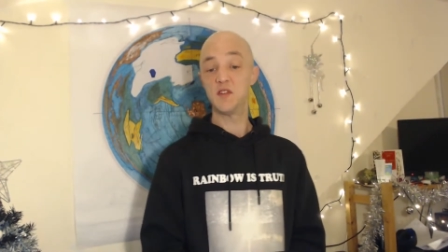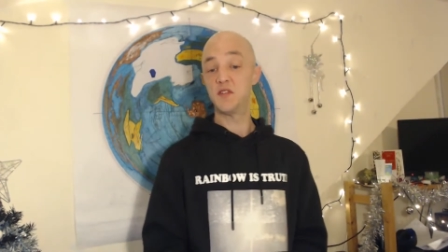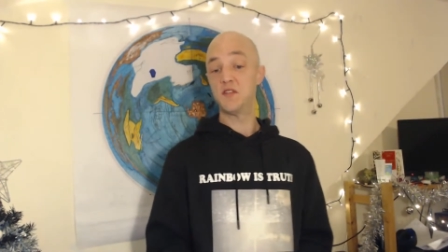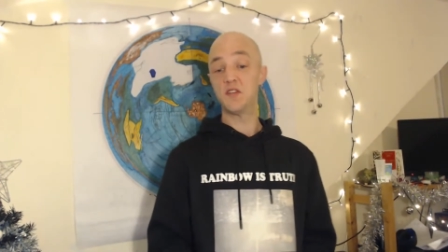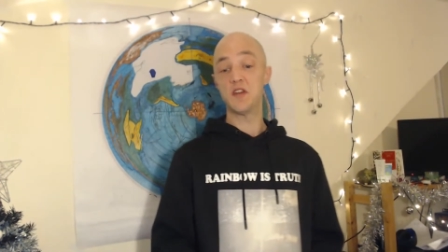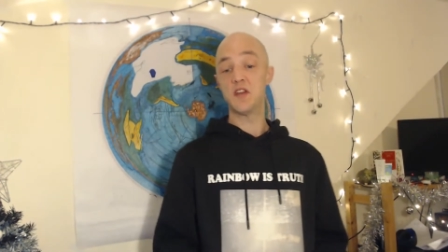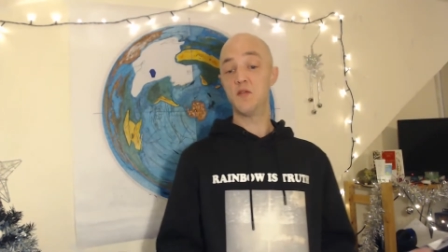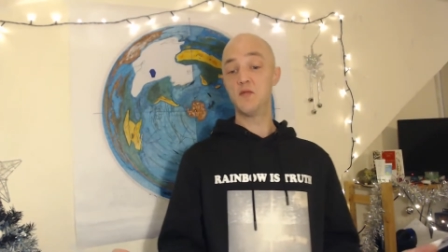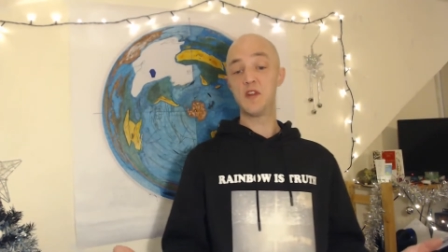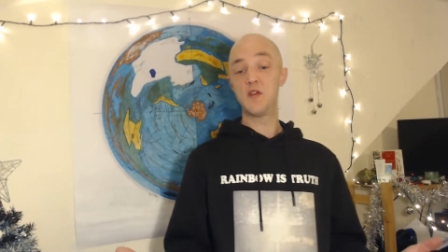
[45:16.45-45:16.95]

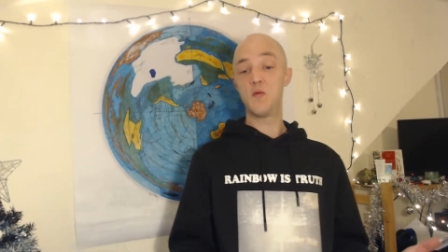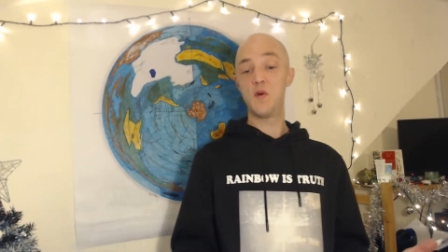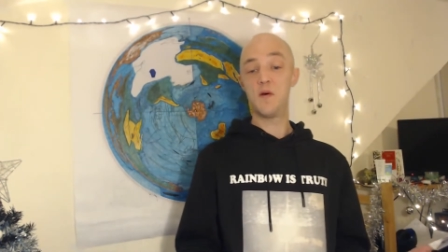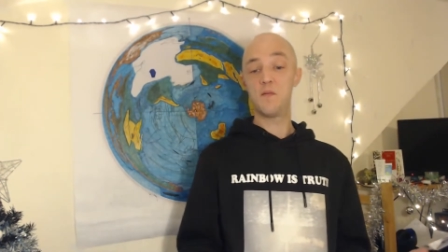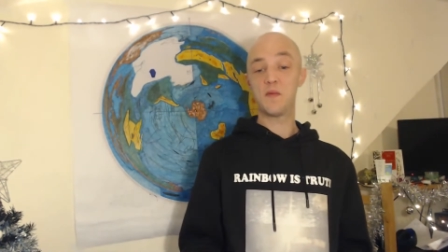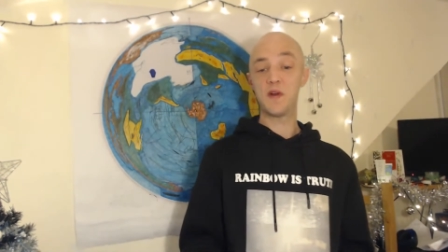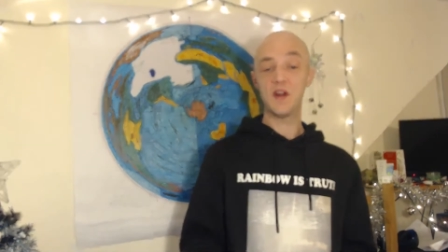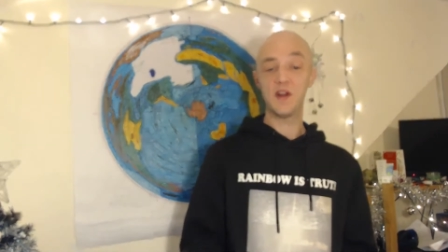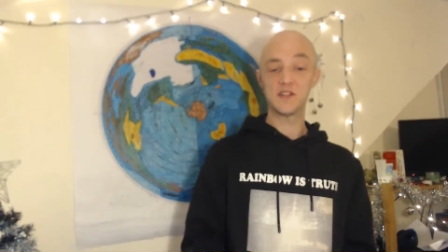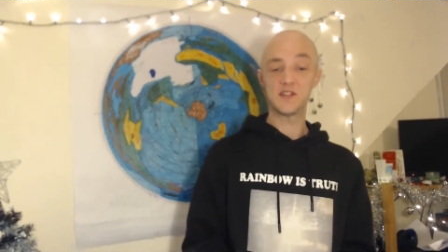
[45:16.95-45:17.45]
The only
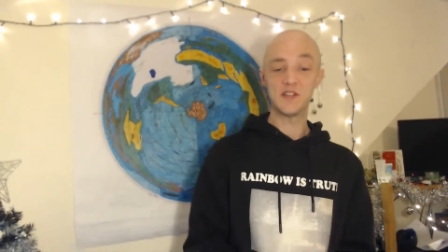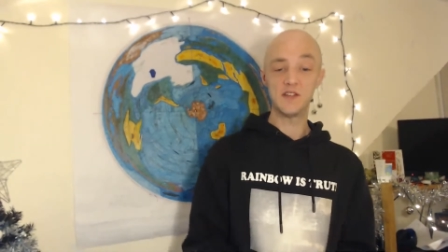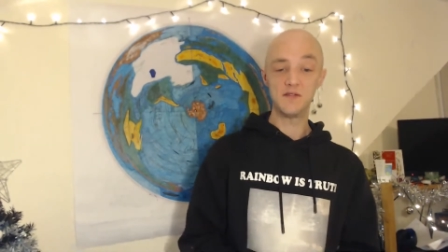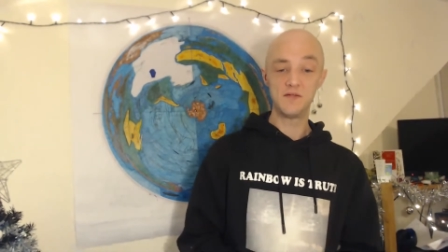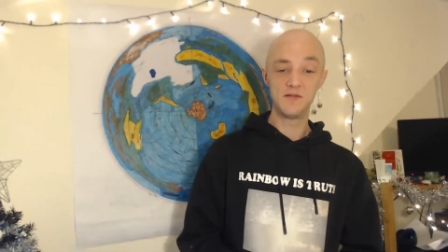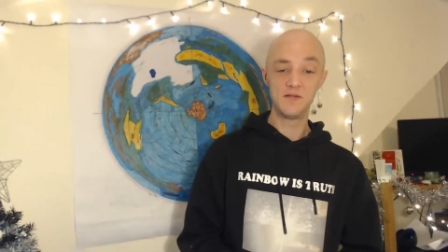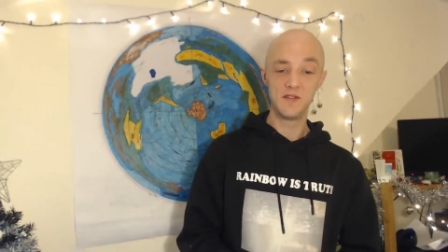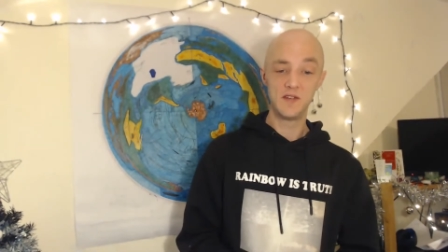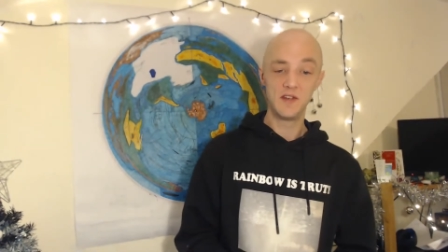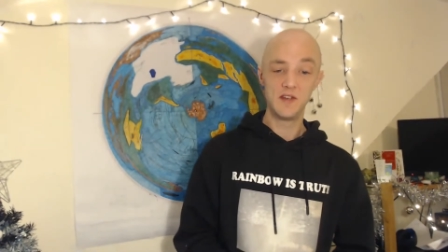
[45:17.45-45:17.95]
one
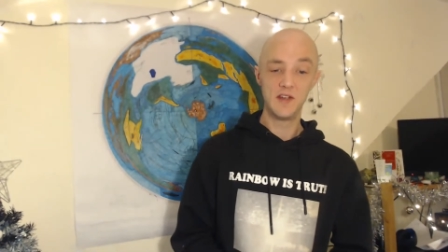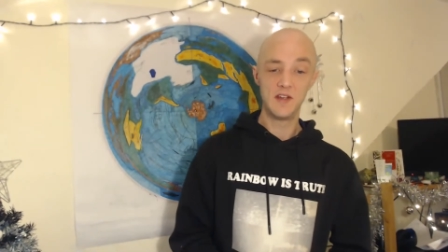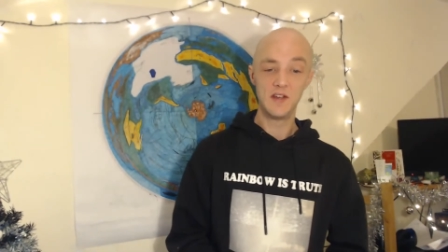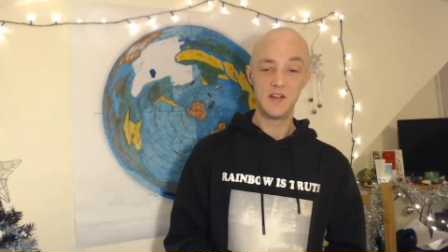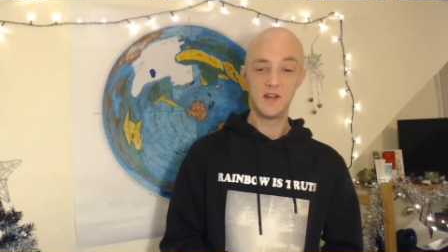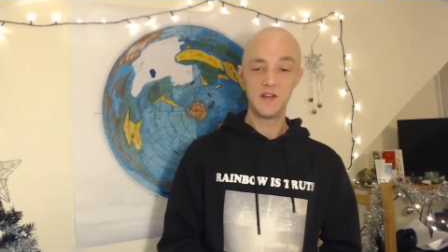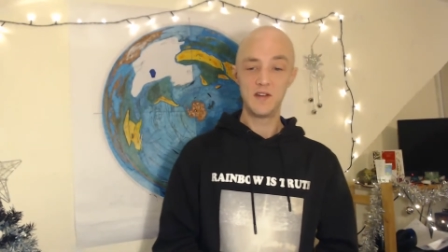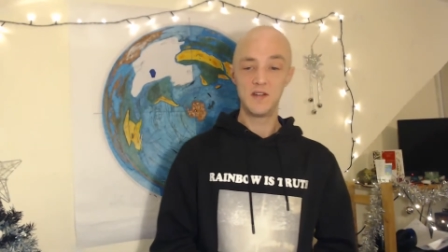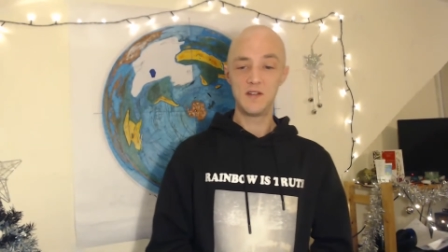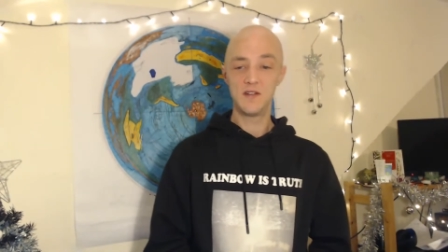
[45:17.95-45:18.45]
person,
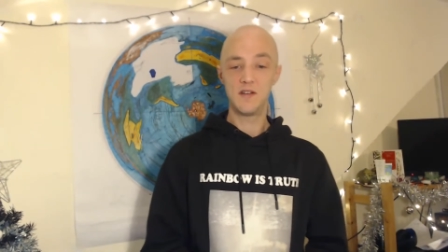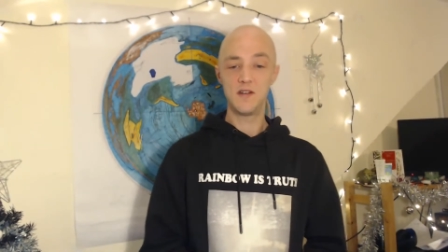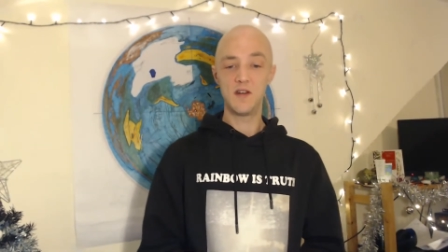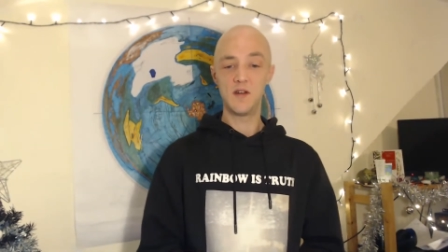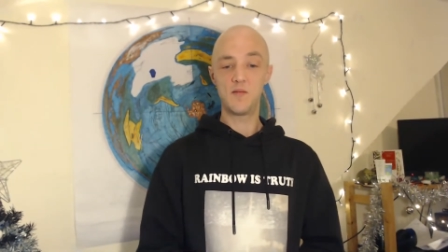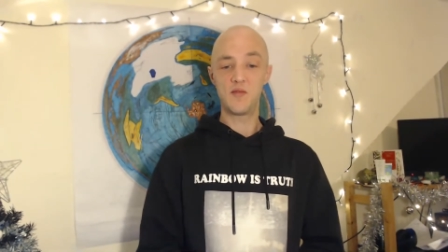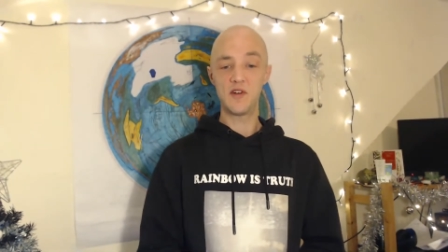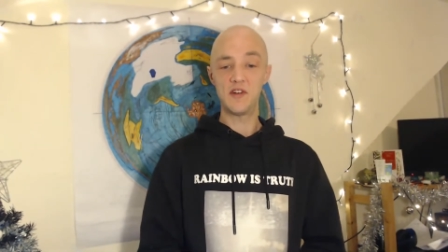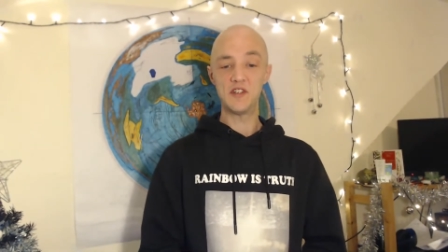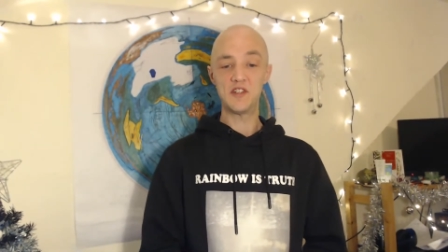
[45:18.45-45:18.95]
I
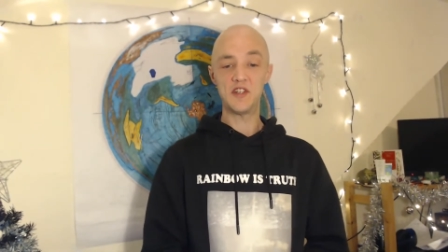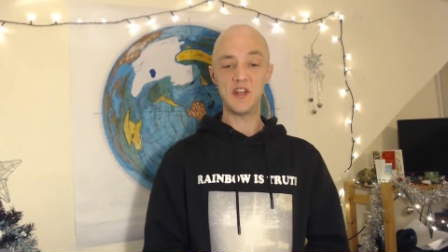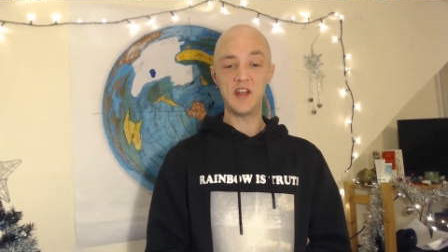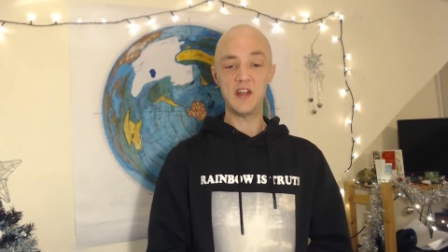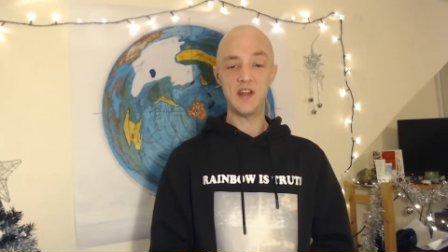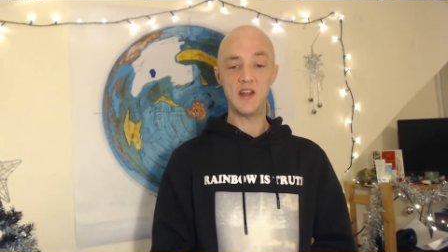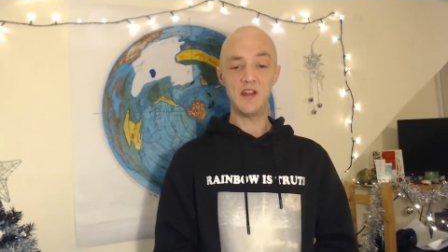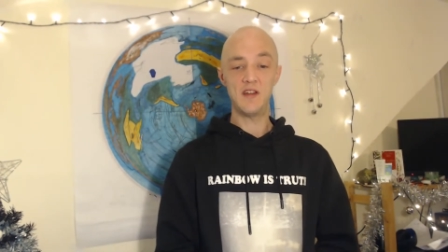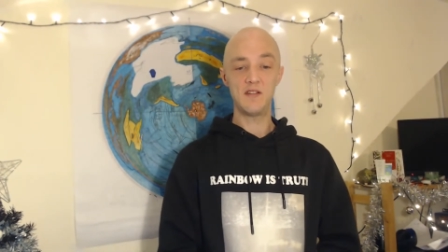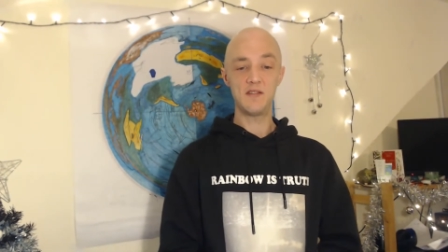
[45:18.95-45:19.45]

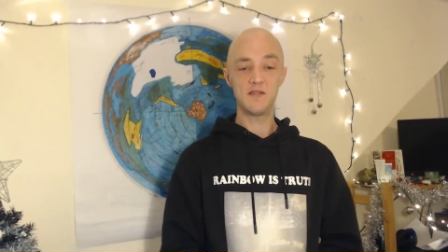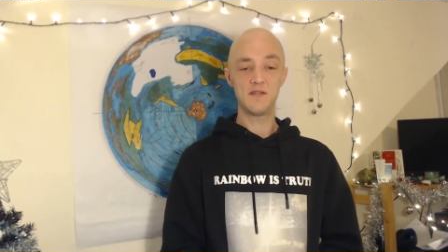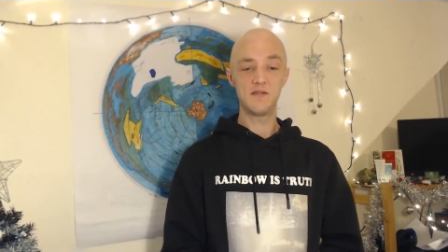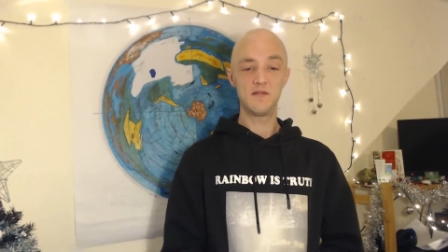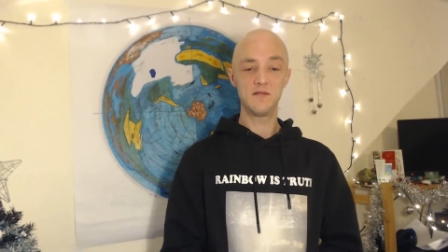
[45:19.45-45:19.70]
appreciate it.